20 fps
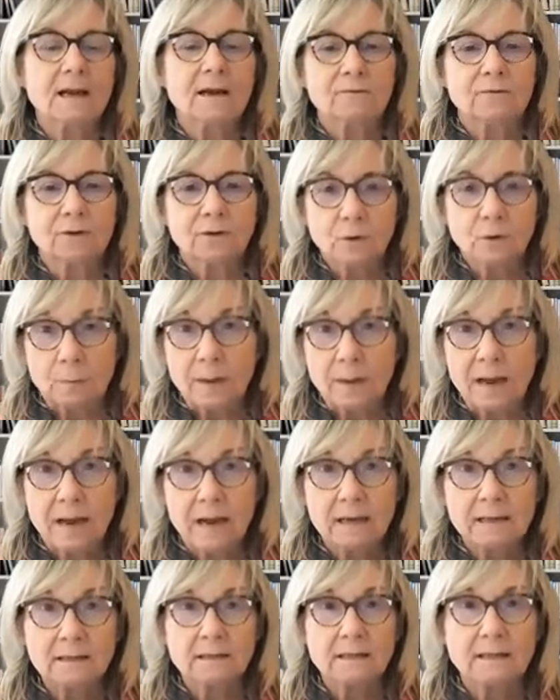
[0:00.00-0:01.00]
For the
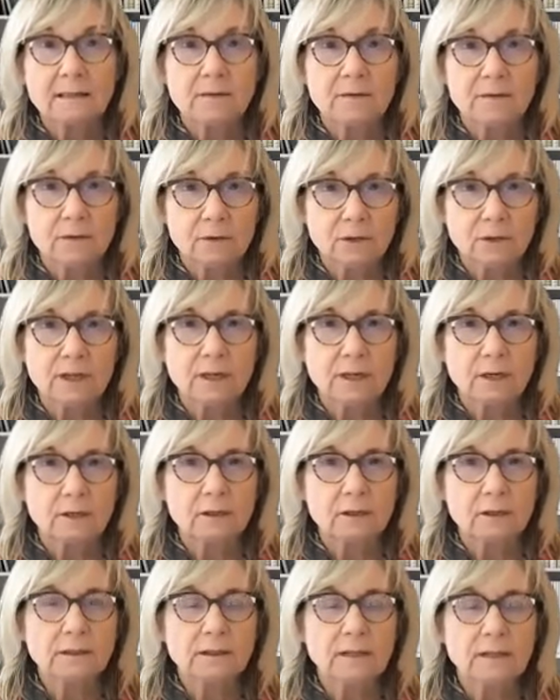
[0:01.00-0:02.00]
past 30
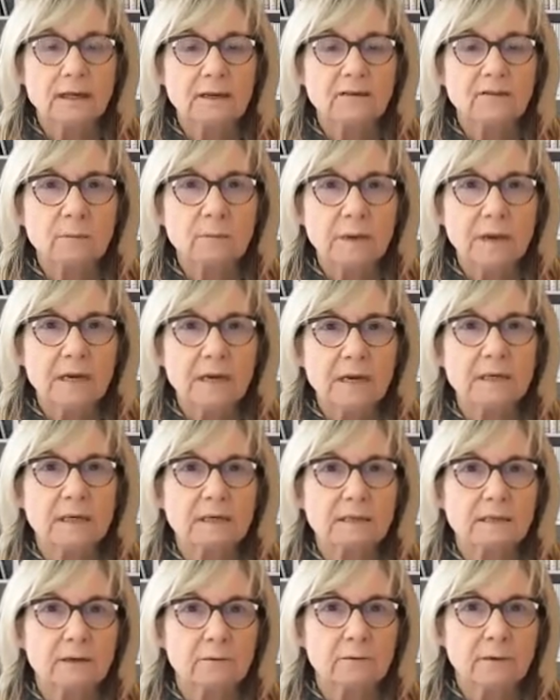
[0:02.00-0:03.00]
years, I have
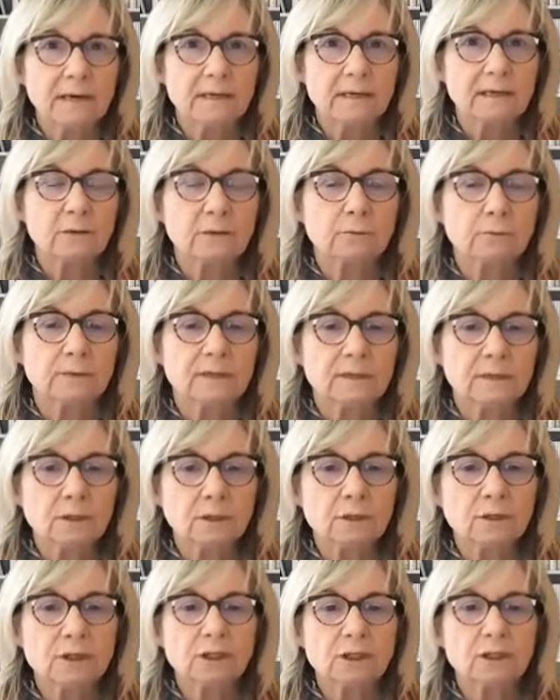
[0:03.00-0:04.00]
been directing
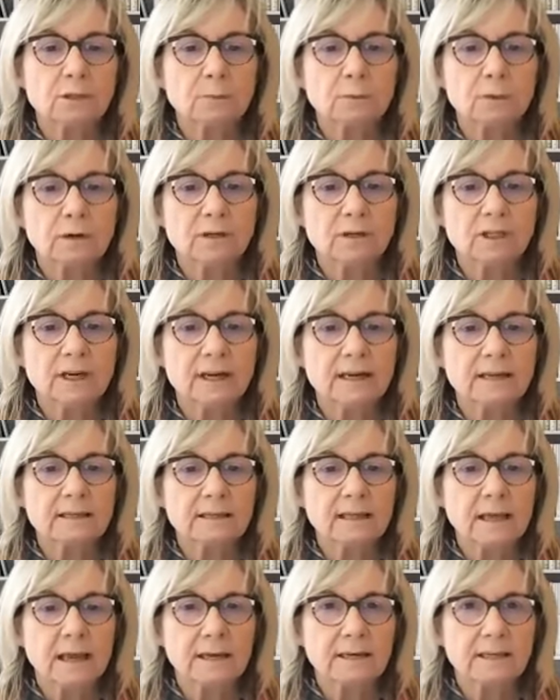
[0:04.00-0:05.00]
research
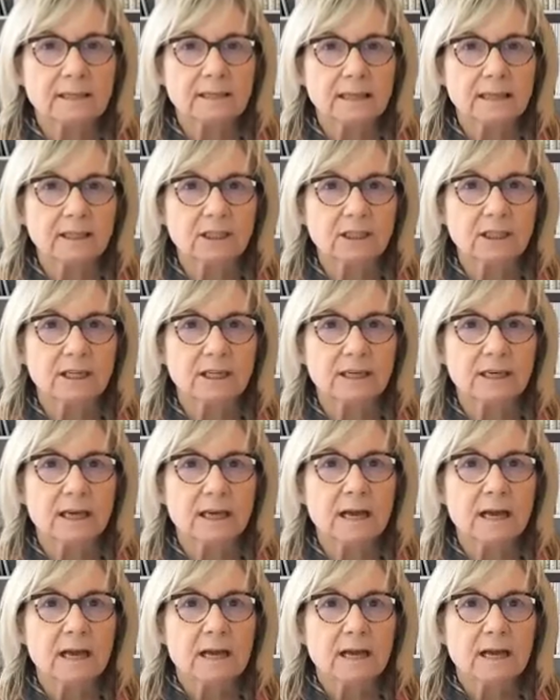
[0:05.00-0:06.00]
projects and
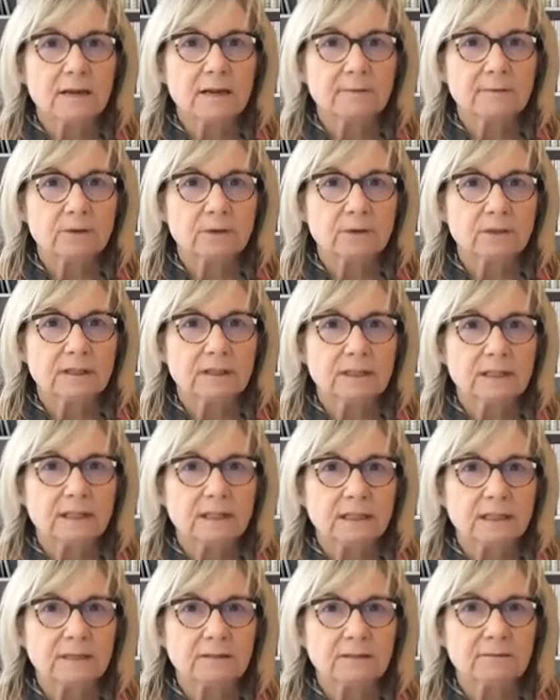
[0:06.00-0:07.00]
teaching for
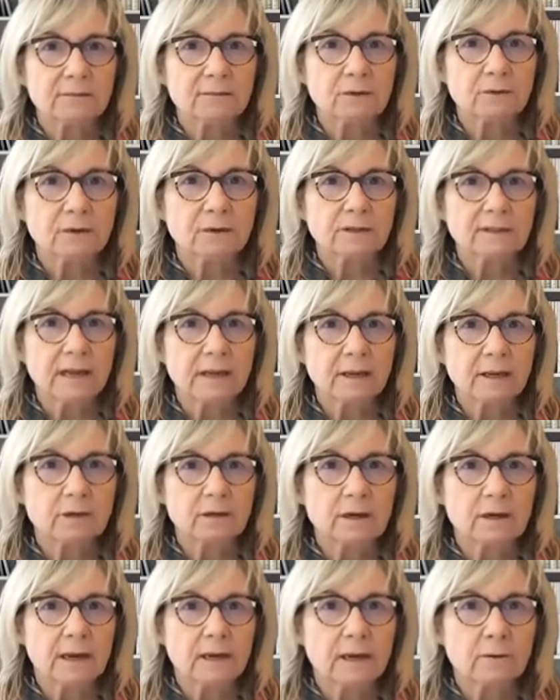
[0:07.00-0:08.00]
the
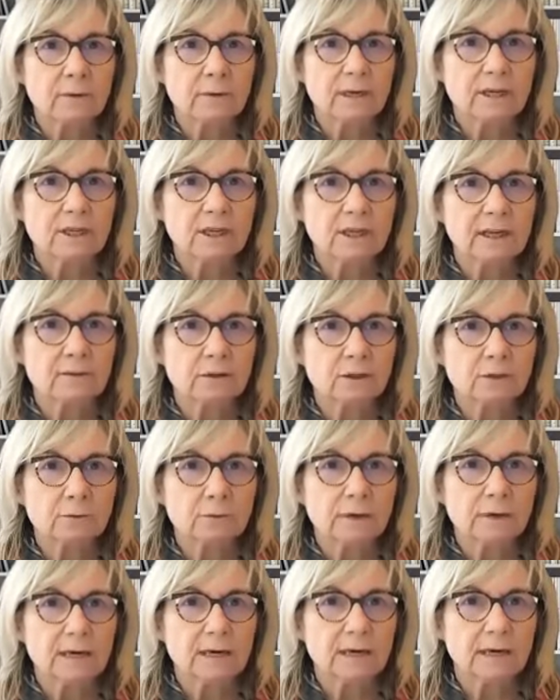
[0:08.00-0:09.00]
second language and the
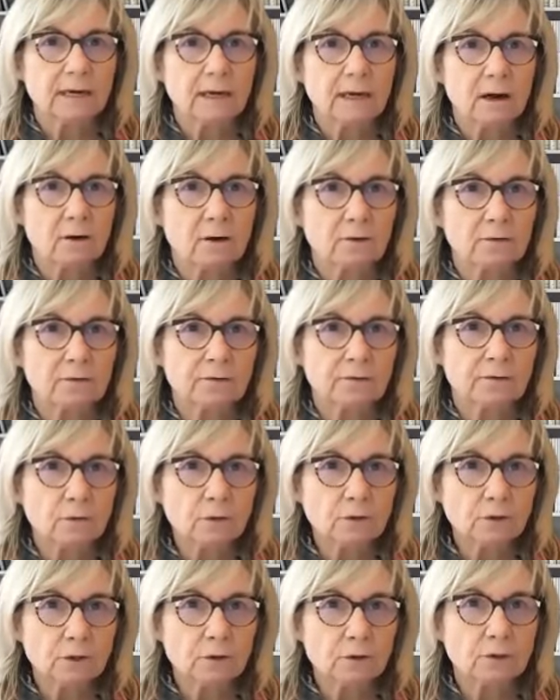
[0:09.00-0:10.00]
training of
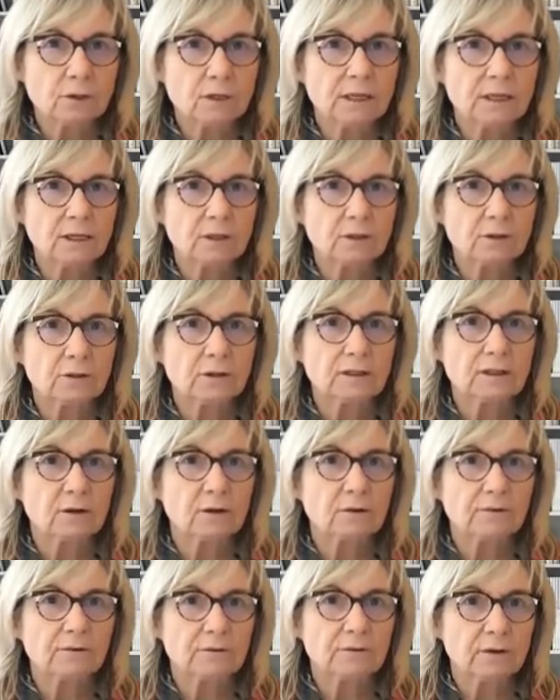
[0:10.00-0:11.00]
future teachers
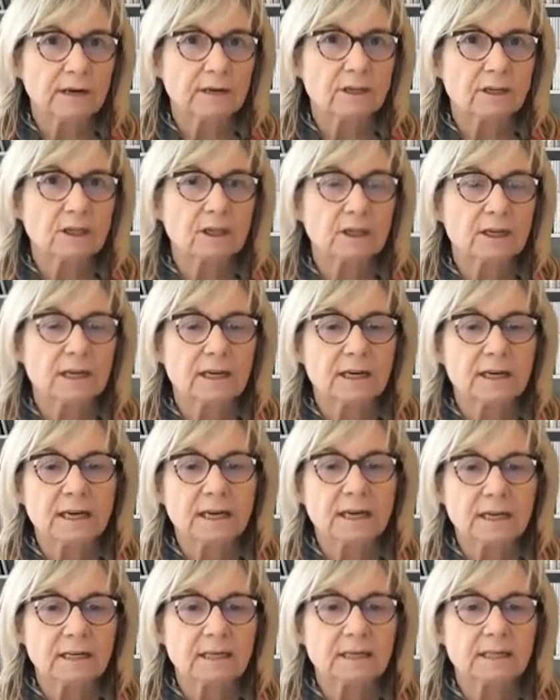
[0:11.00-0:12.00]
of French in
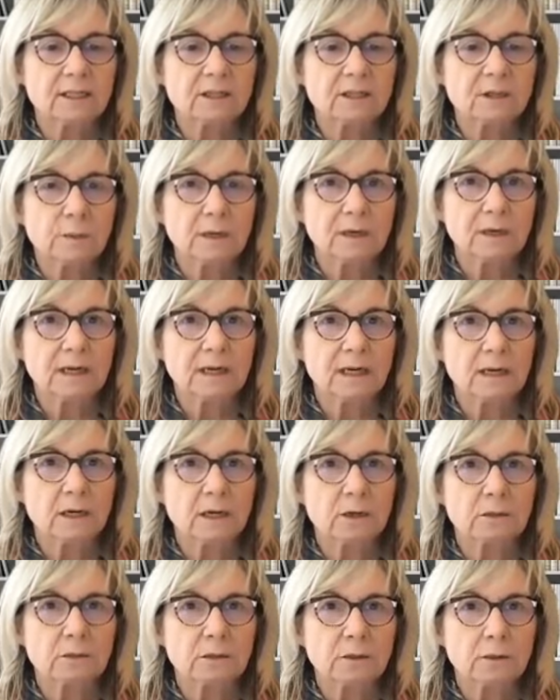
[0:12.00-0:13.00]
English-speaking